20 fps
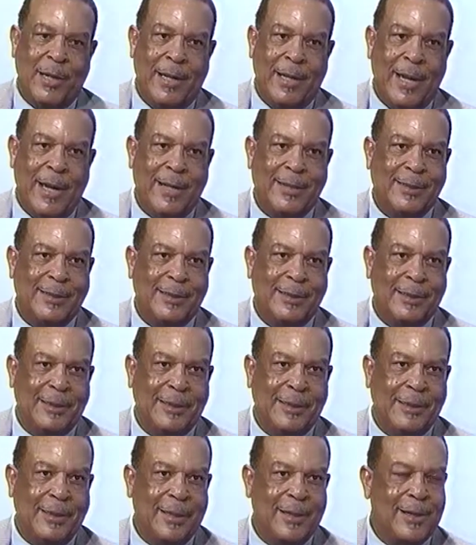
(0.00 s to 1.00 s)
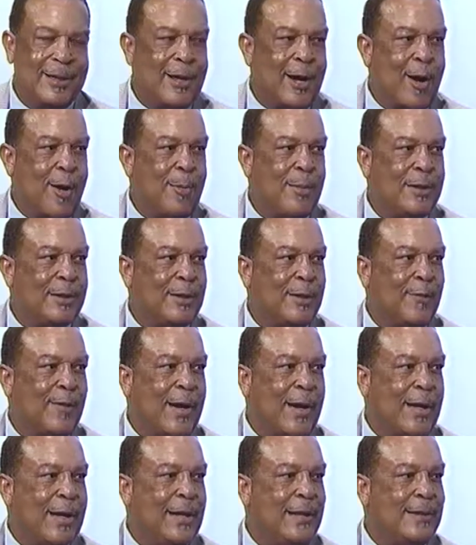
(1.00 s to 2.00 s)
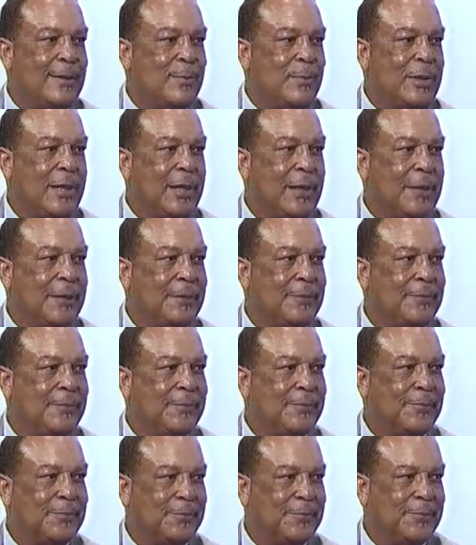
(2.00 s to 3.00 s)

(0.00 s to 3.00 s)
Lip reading: they play Dallas, he'll call me to see if I need some tickets.